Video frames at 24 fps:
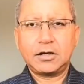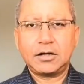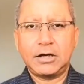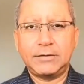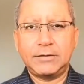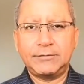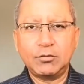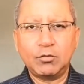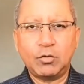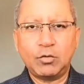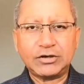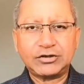
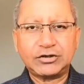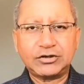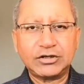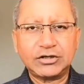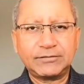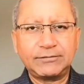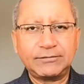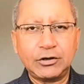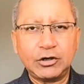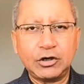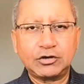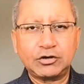If you watch
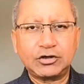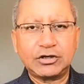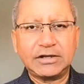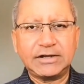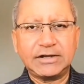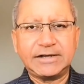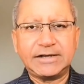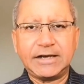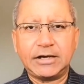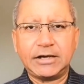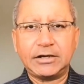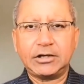this video
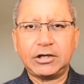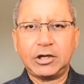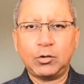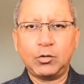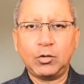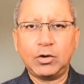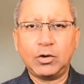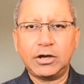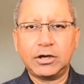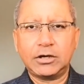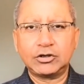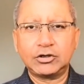till the end, you
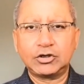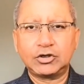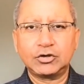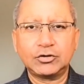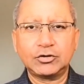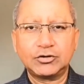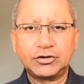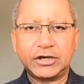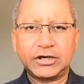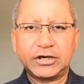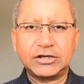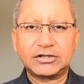will learn
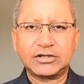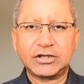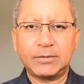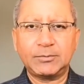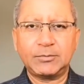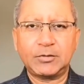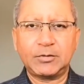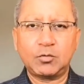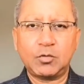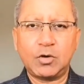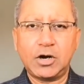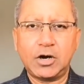two things.
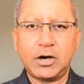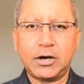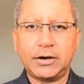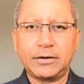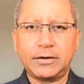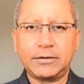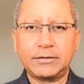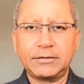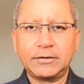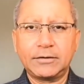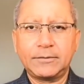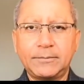Number
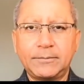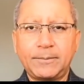one,